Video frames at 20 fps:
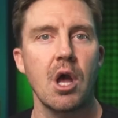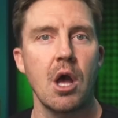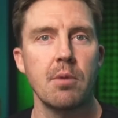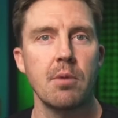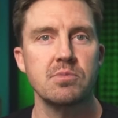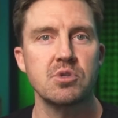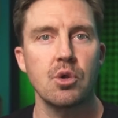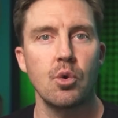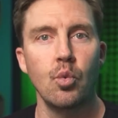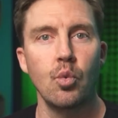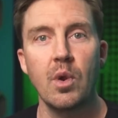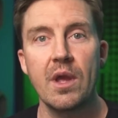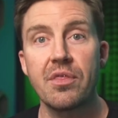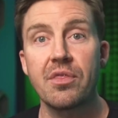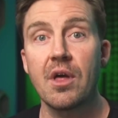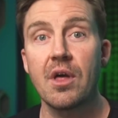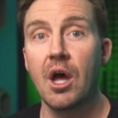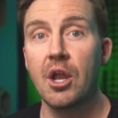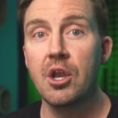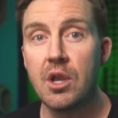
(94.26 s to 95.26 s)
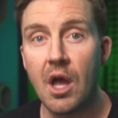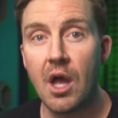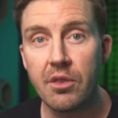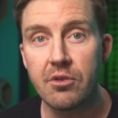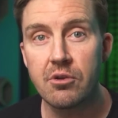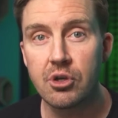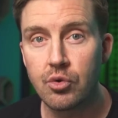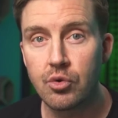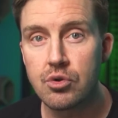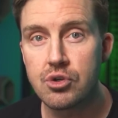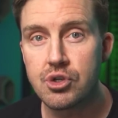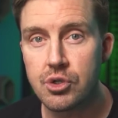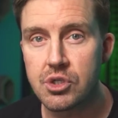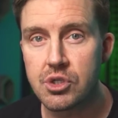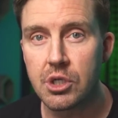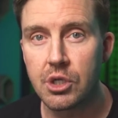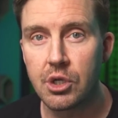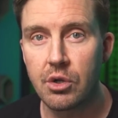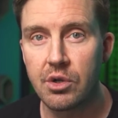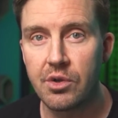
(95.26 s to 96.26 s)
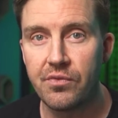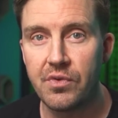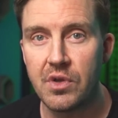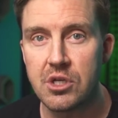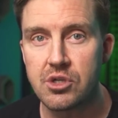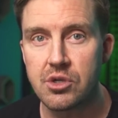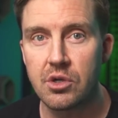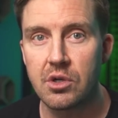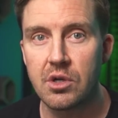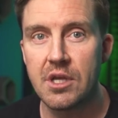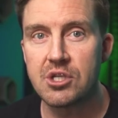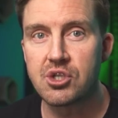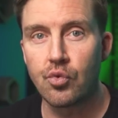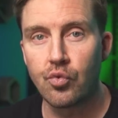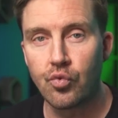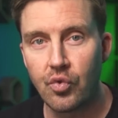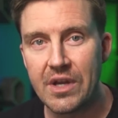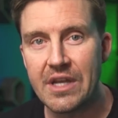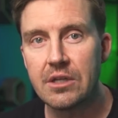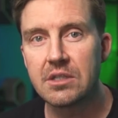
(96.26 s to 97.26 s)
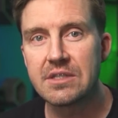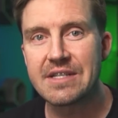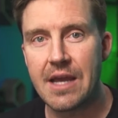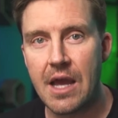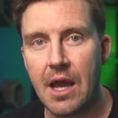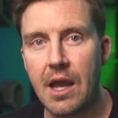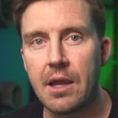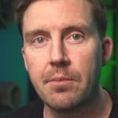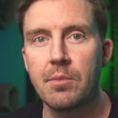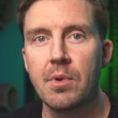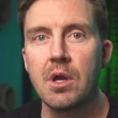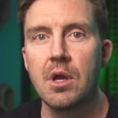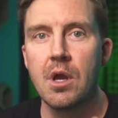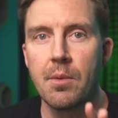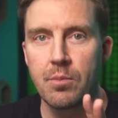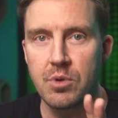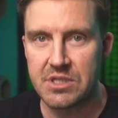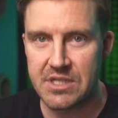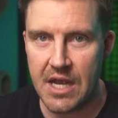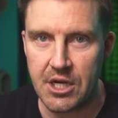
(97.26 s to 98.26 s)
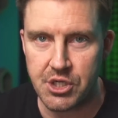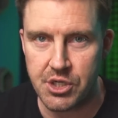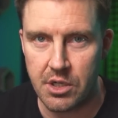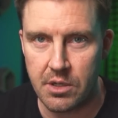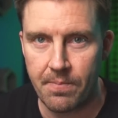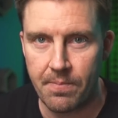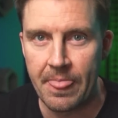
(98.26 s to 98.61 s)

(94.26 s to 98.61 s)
comes with another crucial security feature, it's real-time protection.